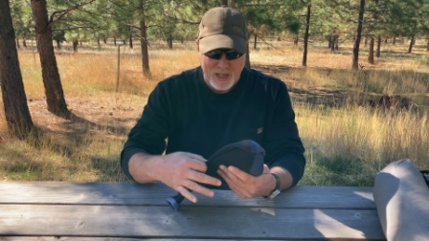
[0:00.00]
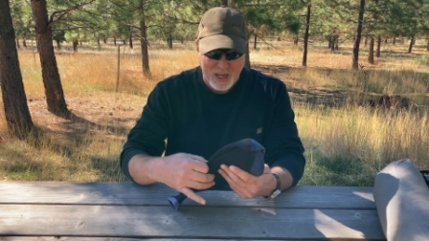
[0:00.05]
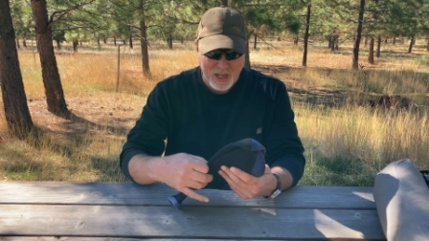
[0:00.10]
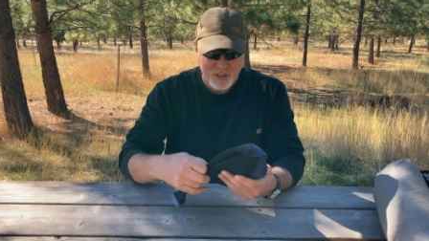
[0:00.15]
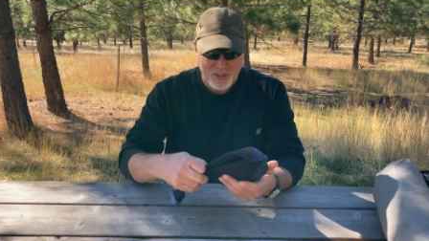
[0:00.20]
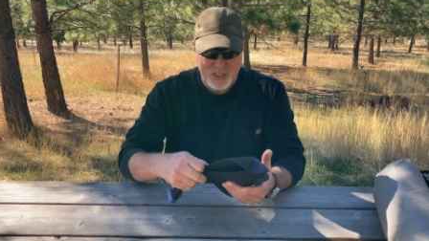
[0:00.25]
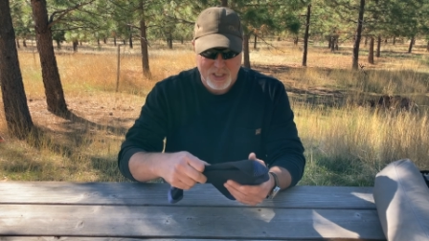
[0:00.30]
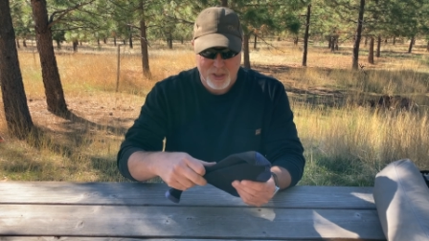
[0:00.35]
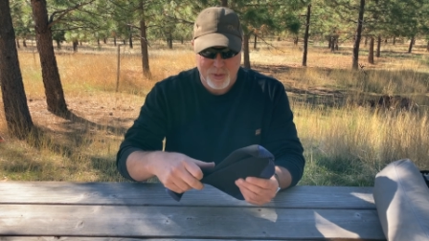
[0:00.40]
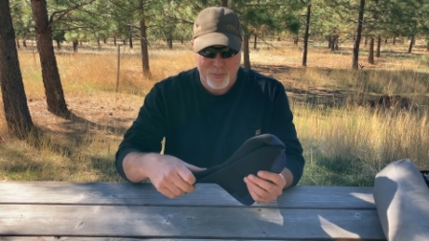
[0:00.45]
I'll
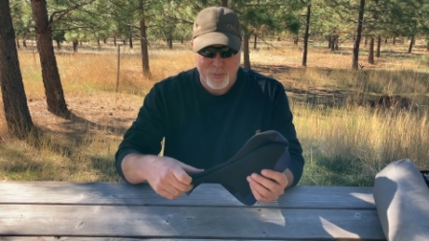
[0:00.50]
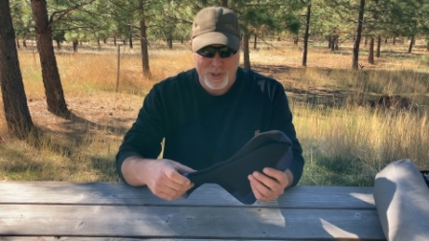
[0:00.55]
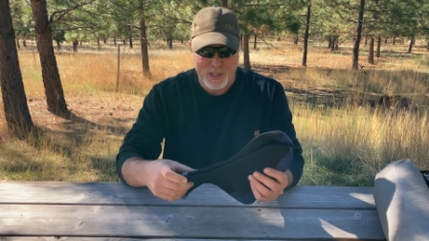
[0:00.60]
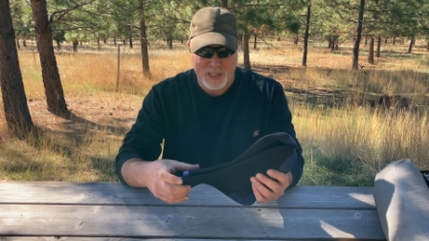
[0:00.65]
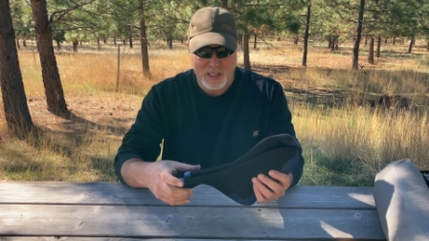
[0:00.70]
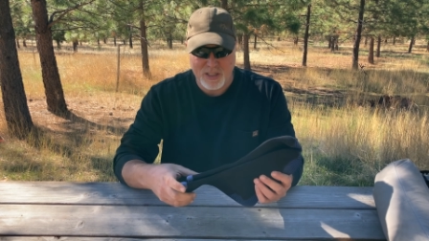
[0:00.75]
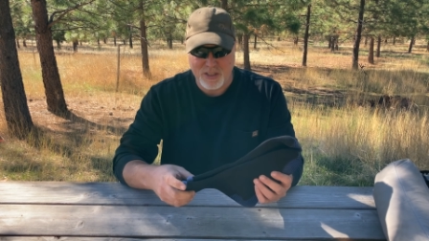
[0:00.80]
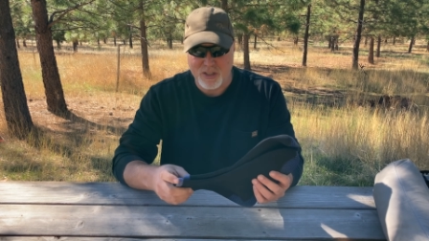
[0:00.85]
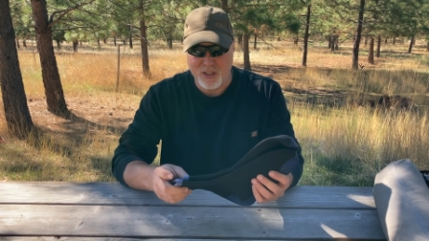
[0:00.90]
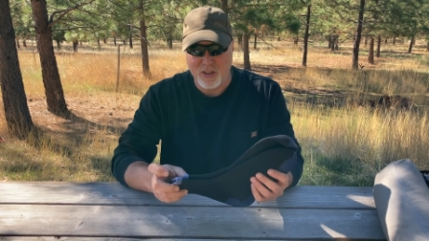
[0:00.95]
still bring
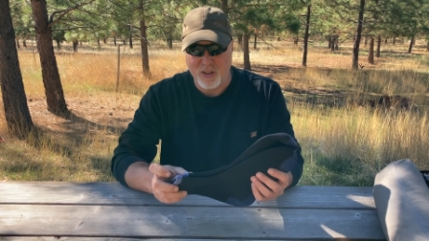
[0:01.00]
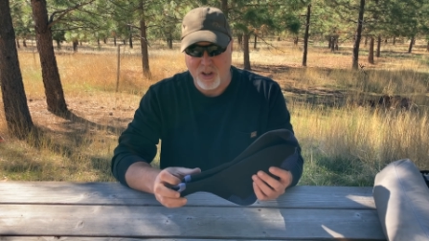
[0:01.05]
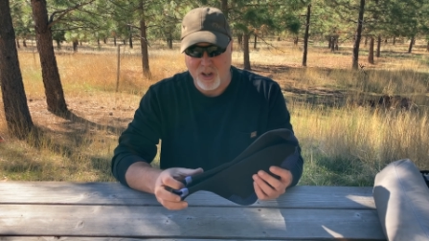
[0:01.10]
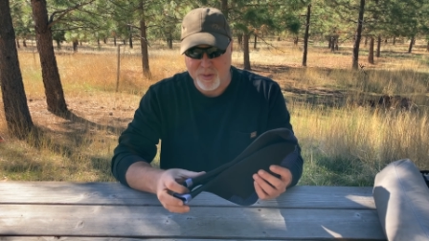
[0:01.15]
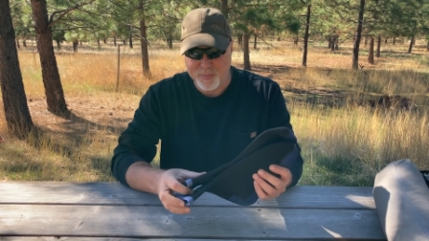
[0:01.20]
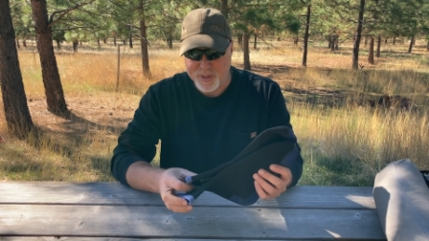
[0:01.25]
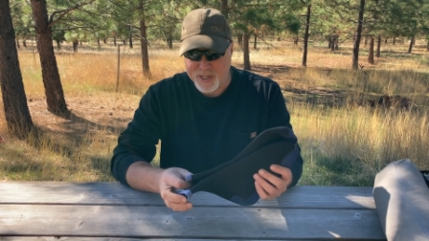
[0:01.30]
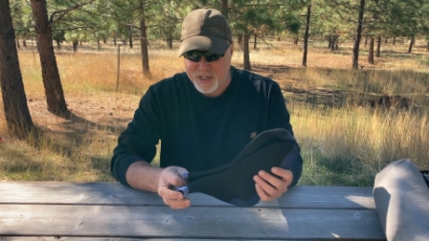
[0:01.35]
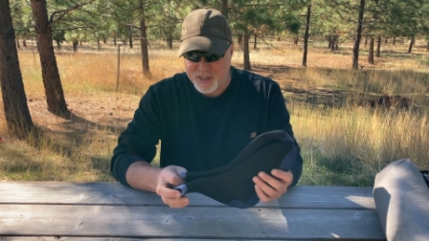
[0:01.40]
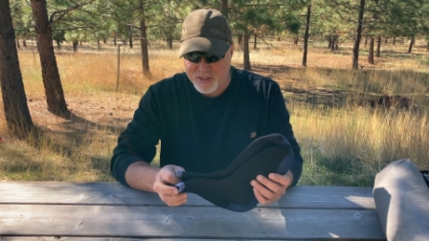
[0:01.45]
these along,
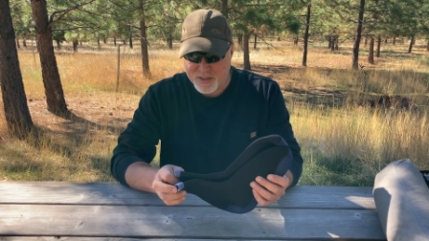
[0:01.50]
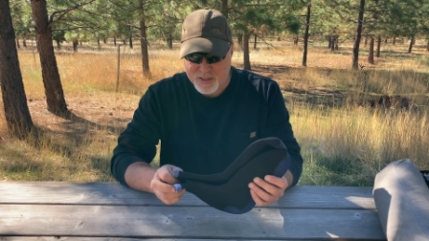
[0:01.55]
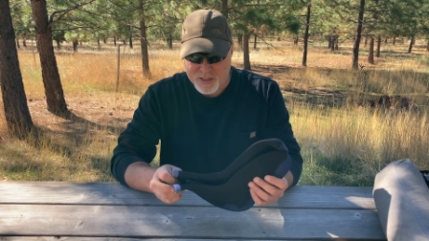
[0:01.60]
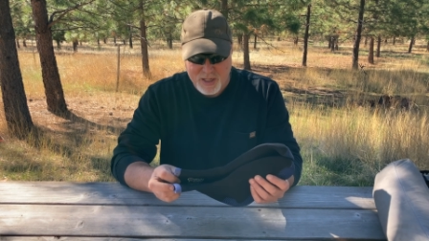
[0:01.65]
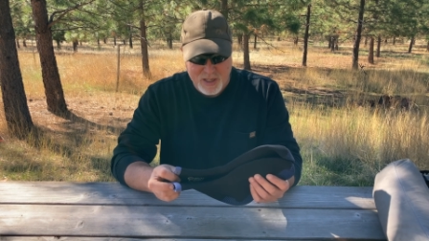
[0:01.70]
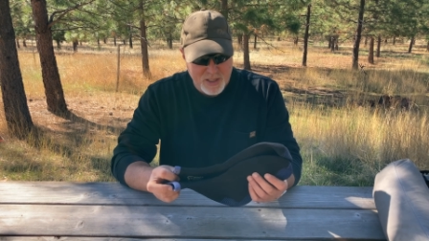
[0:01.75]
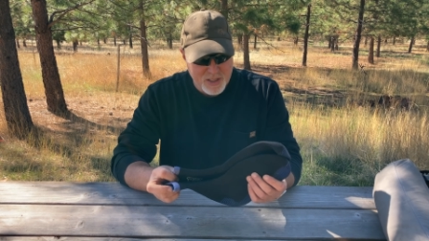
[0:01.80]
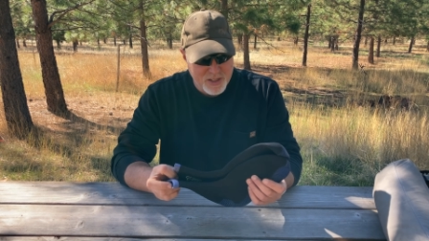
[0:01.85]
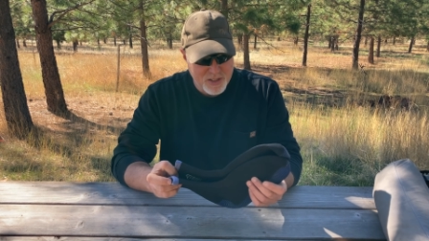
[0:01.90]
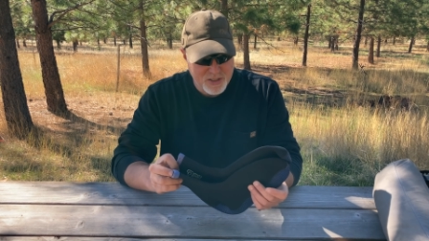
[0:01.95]
because
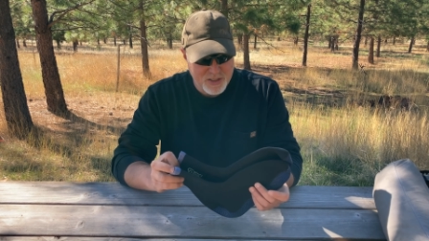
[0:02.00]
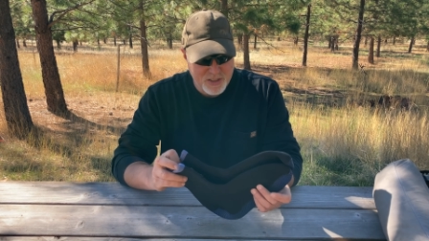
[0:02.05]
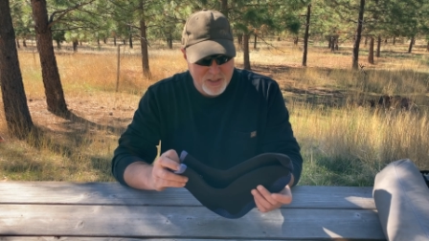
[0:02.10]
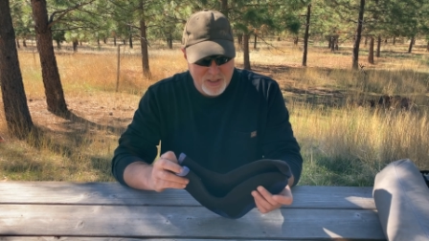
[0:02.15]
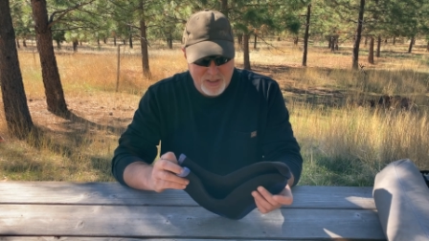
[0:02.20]
it's